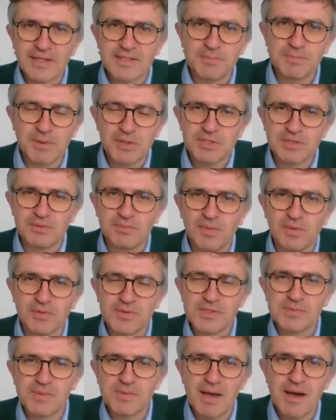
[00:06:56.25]
exhibition
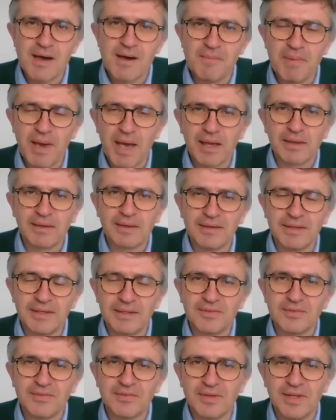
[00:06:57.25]
once we are back
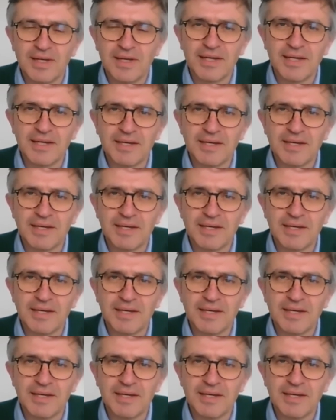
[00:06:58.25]
in